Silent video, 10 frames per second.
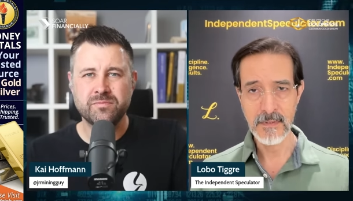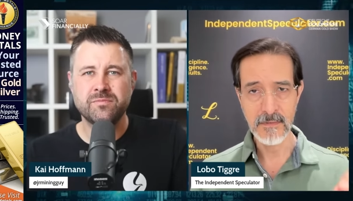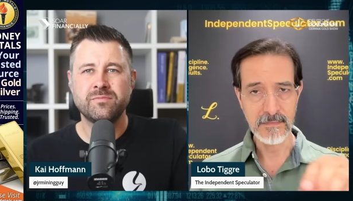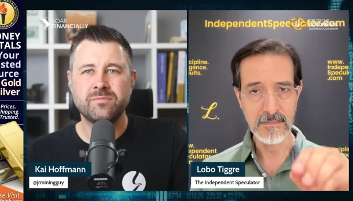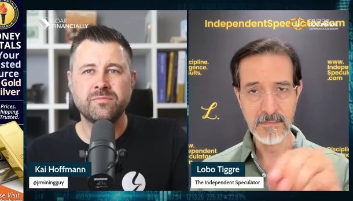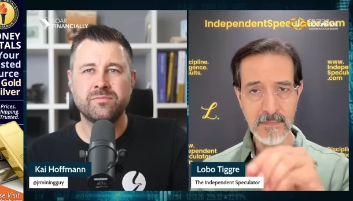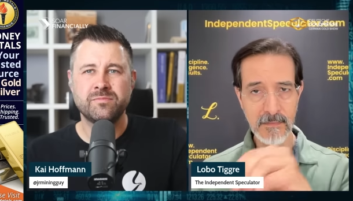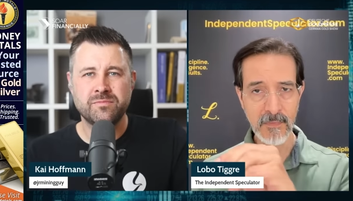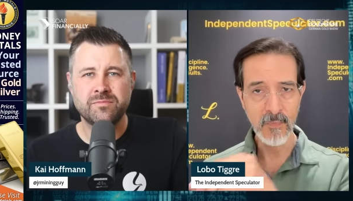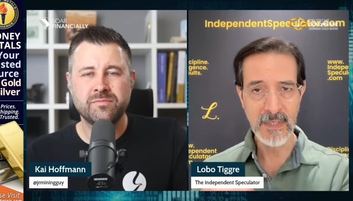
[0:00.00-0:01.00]
Speaker 1: know,
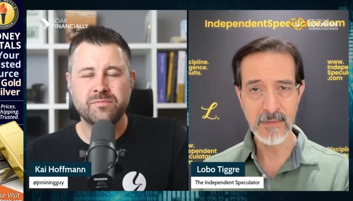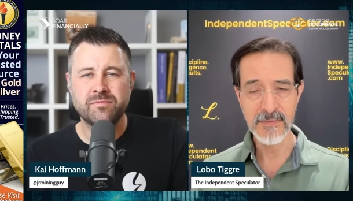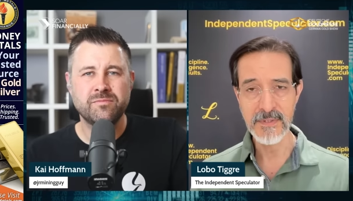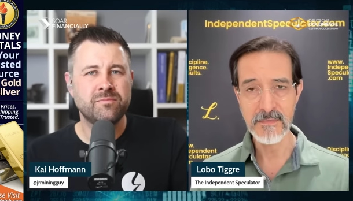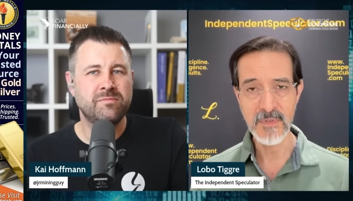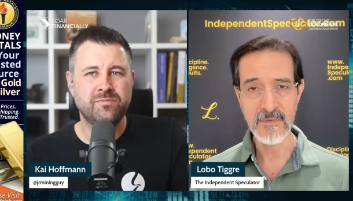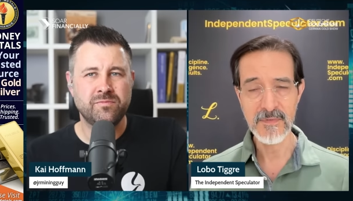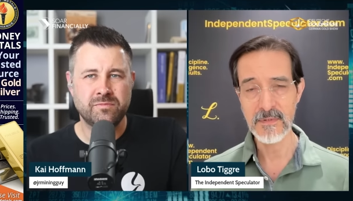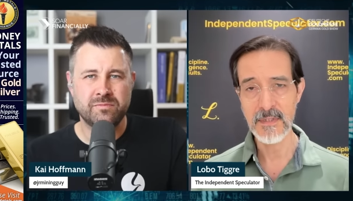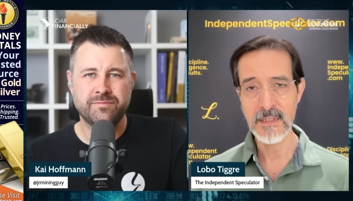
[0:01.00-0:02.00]
wiggles and
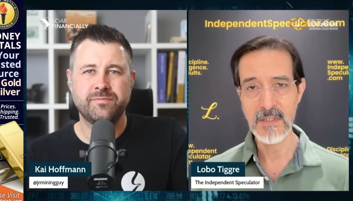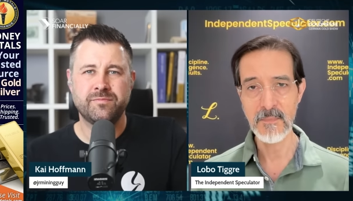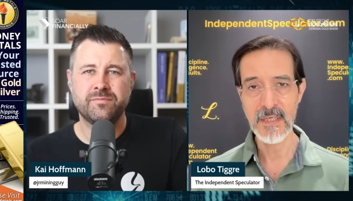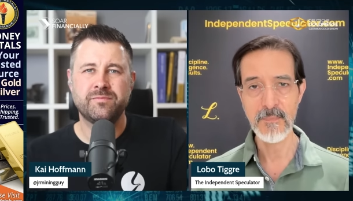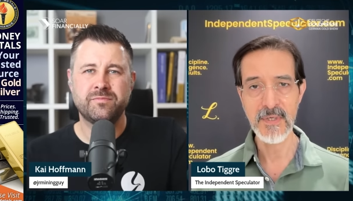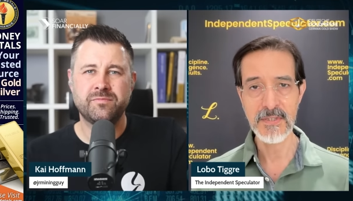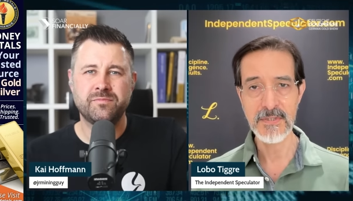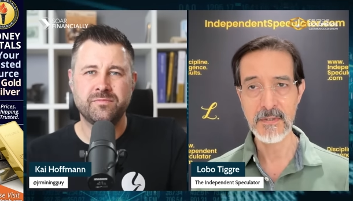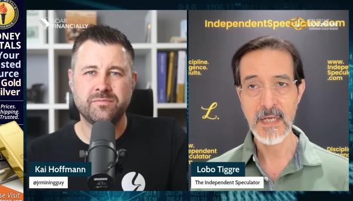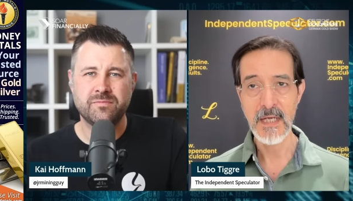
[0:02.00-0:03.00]
moves. Look at the big
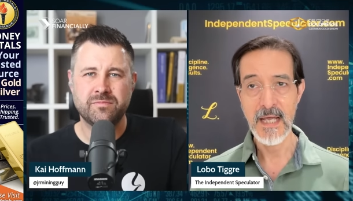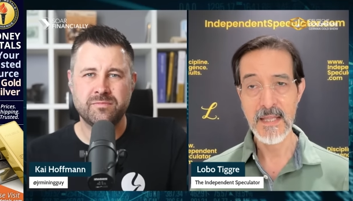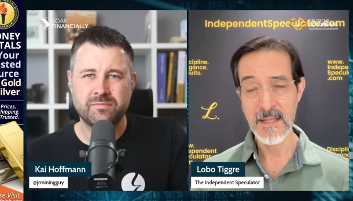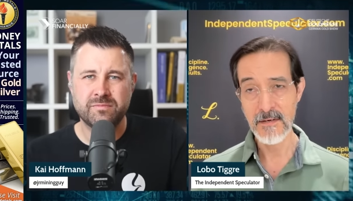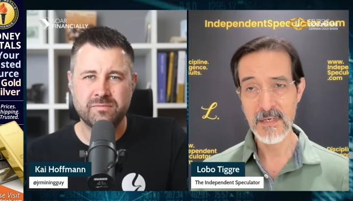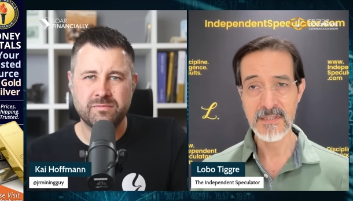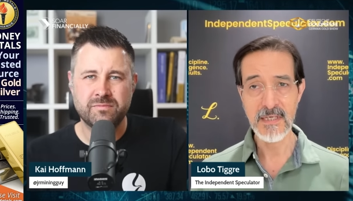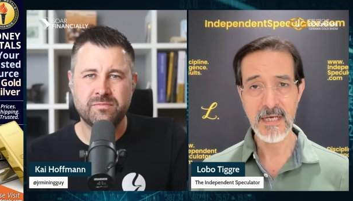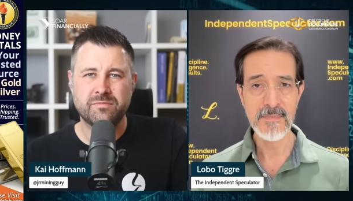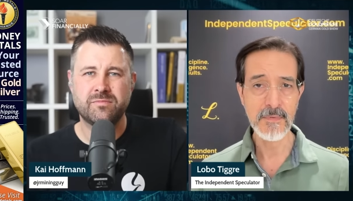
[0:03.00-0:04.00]
picture. And there are
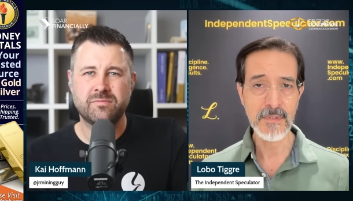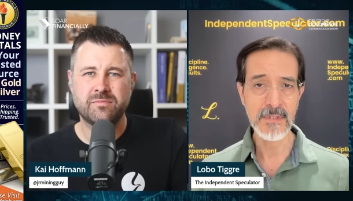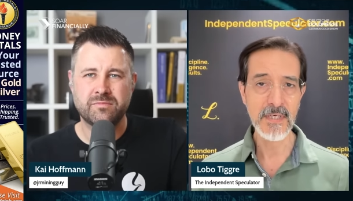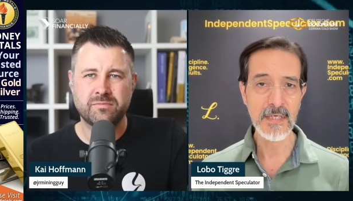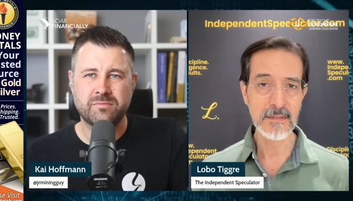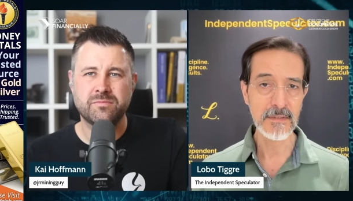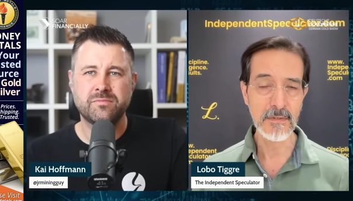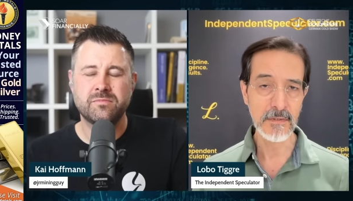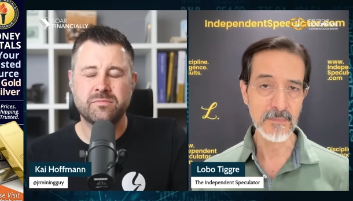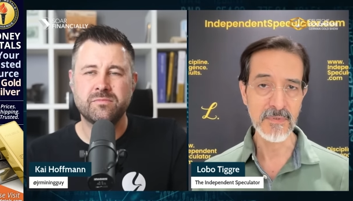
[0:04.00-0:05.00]
times when the dollar and
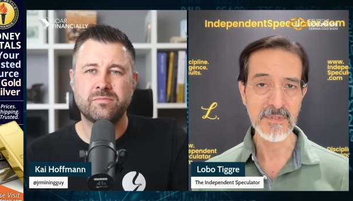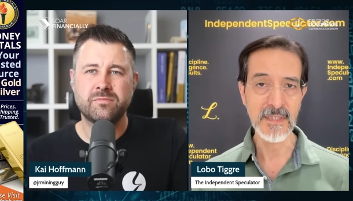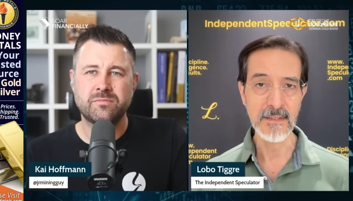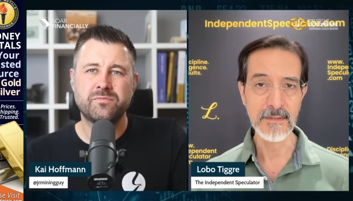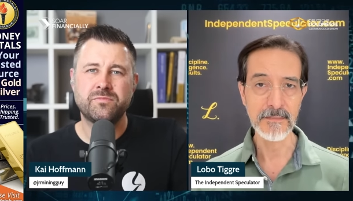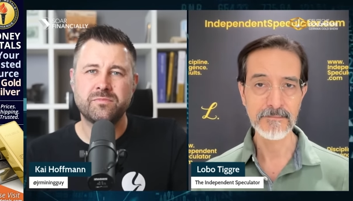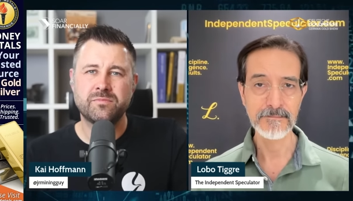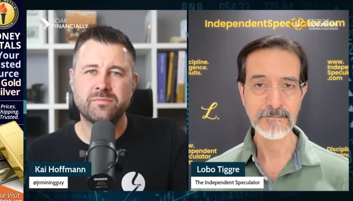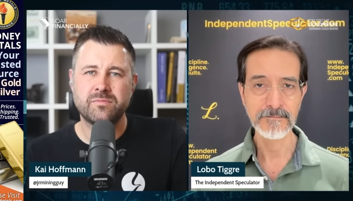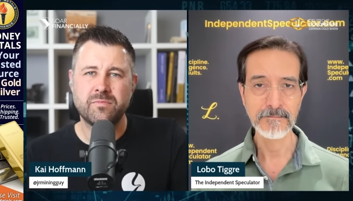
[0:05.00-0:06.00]
gold move together.
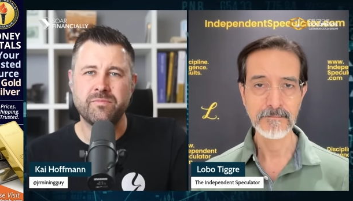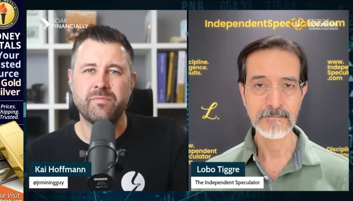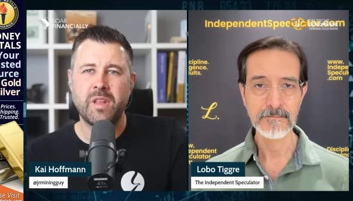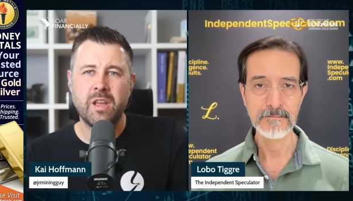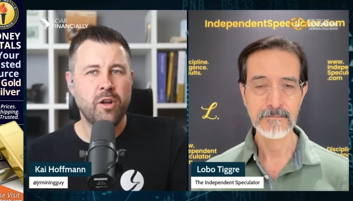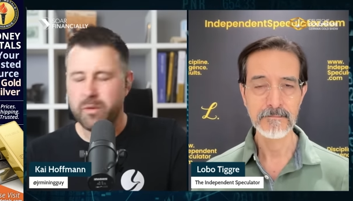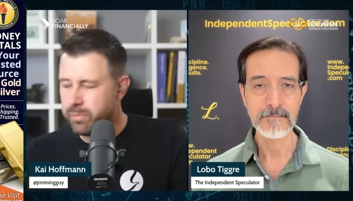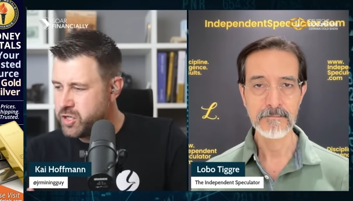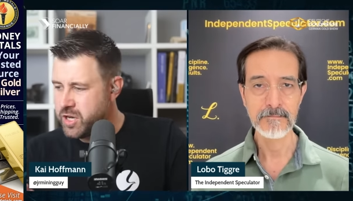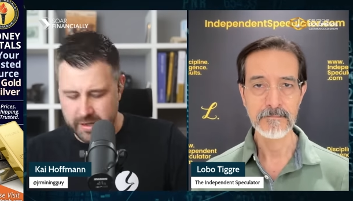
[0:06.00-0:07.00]
Speaker 2: Mm-hmm. No, I
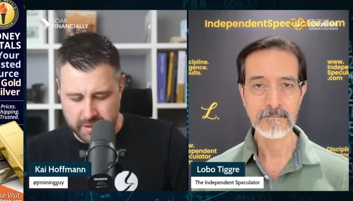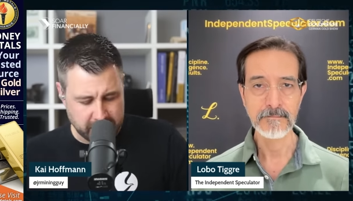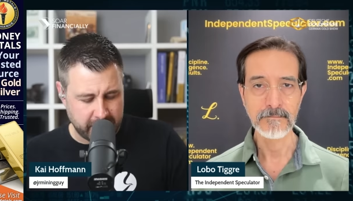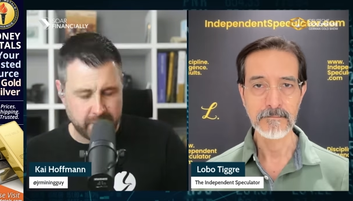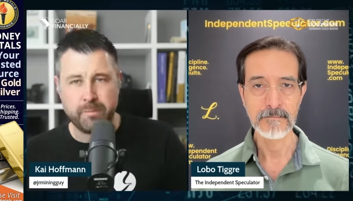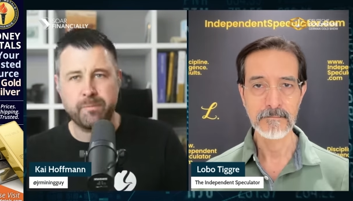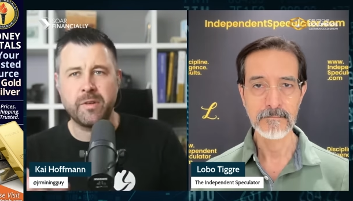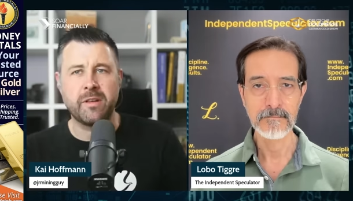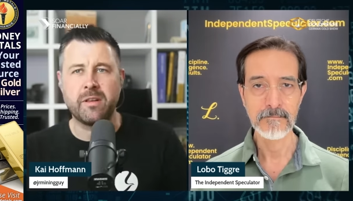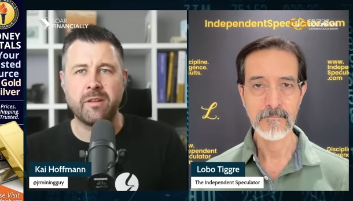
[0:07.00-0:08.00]
appreciate that. I was like,
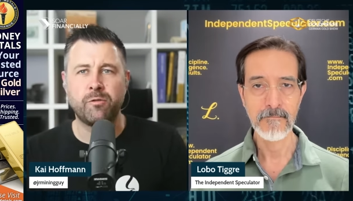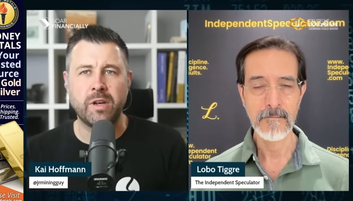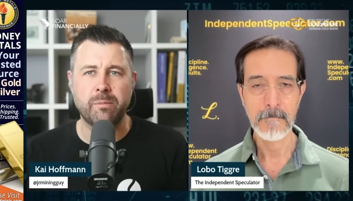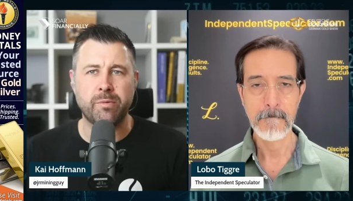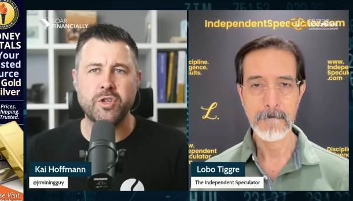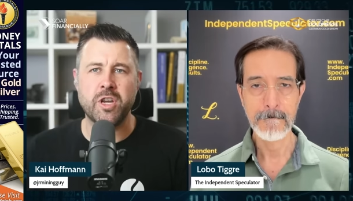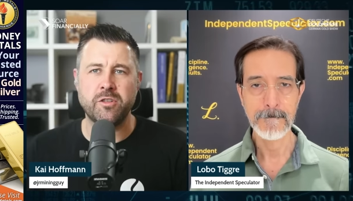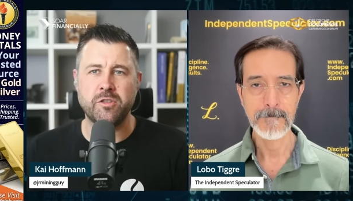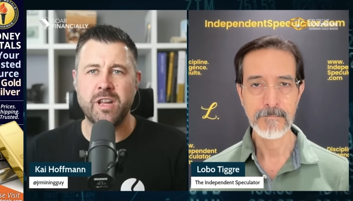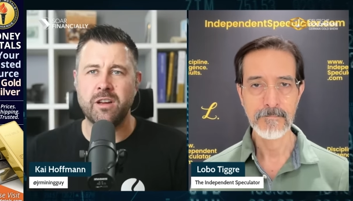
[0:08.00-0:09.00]
and I really appreciate your
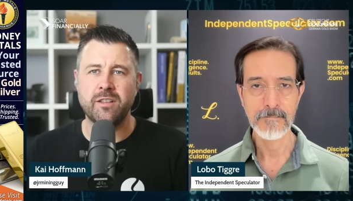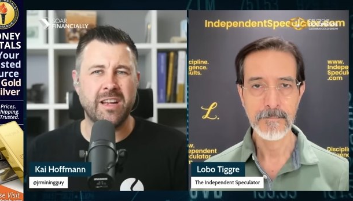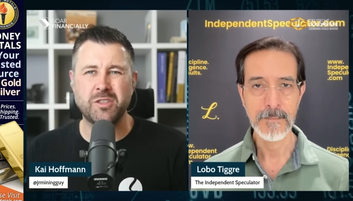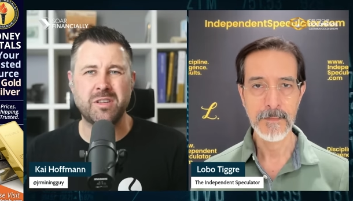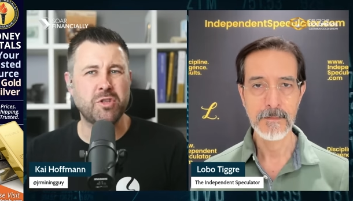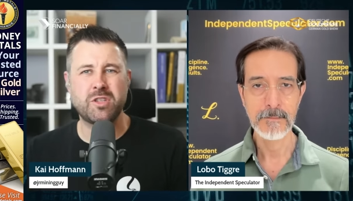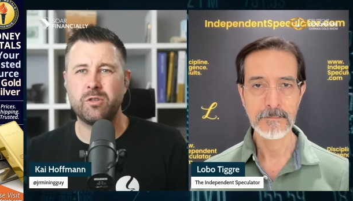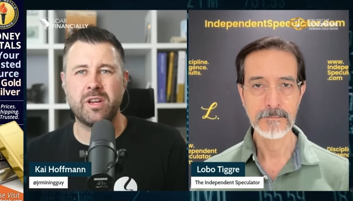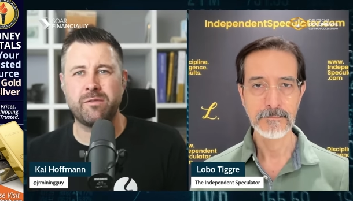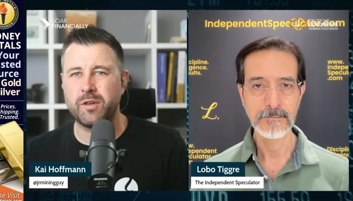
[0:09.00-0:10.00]
take on that because I'm just
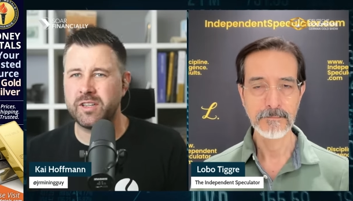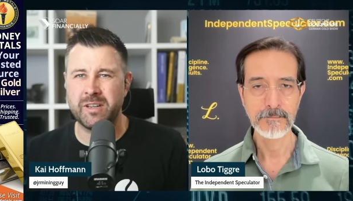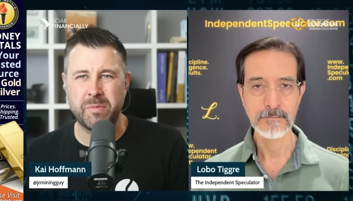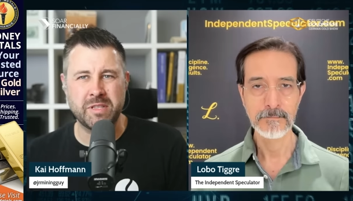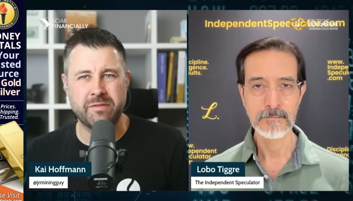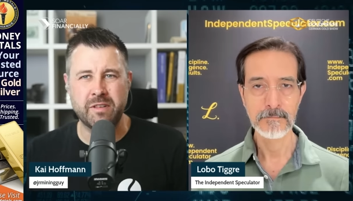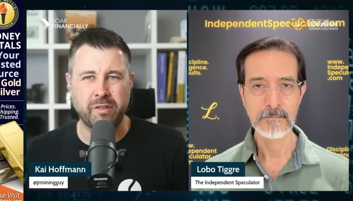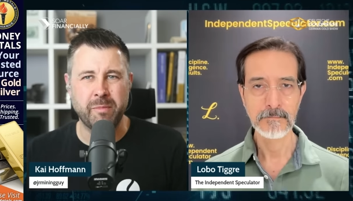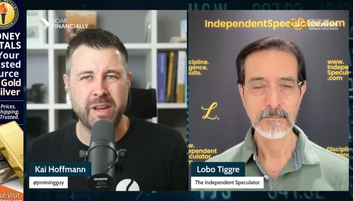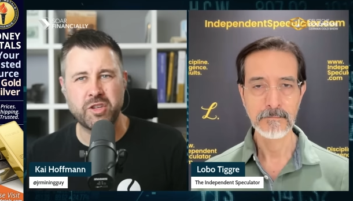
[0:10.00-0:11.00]
looking for tidbits of
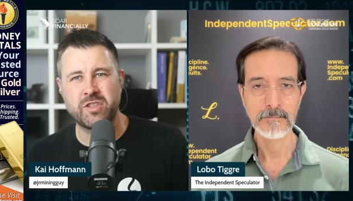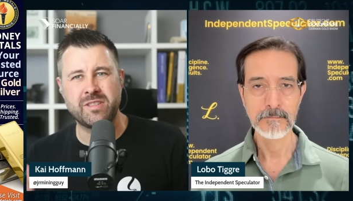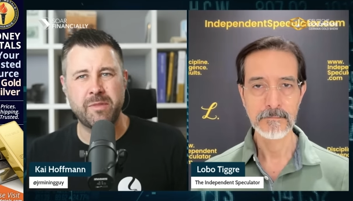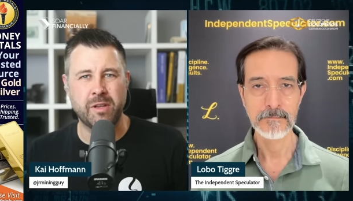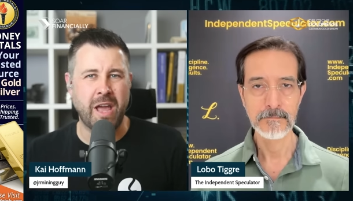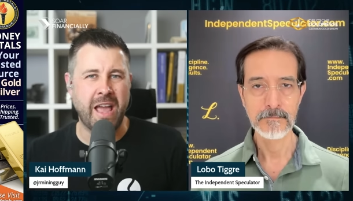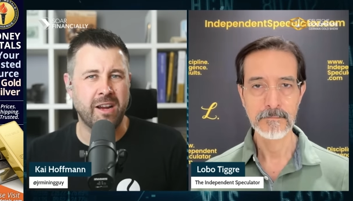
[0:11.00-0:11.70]
information, something to hang your